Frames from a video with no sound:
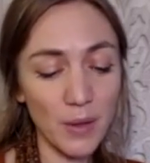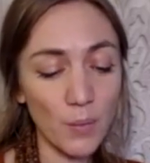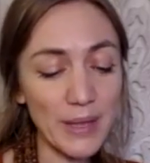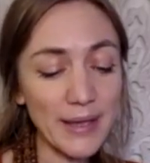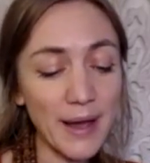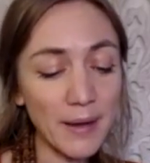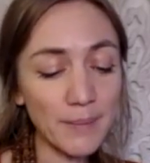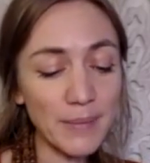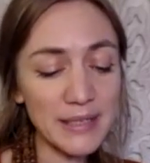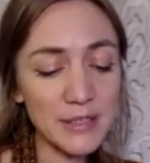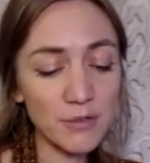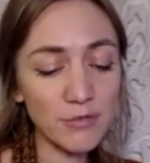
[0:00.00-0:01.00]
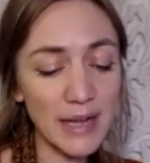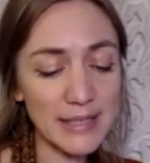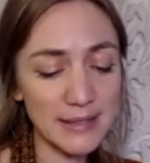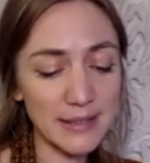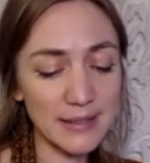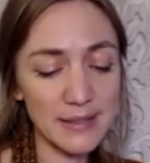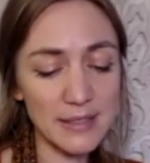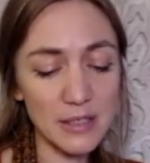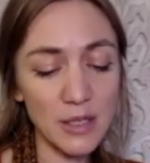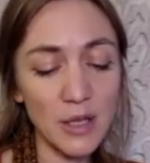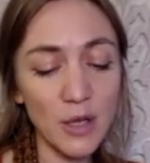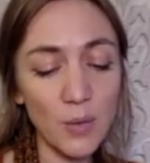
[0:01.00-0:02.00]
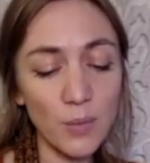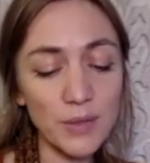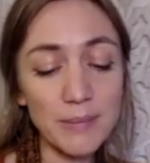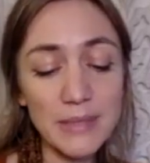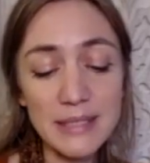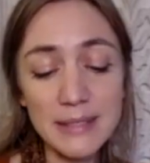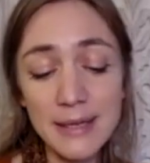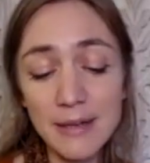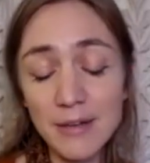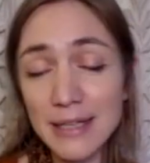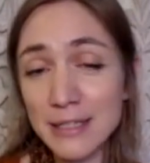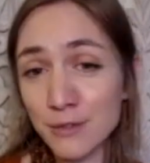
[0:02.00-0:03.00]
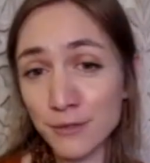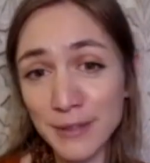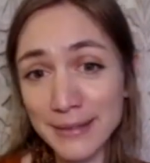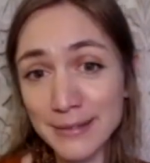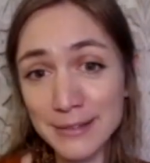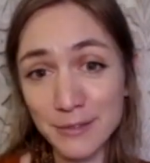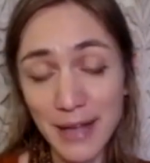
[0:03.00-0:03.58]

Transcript: We come into resonance with the mysterious field of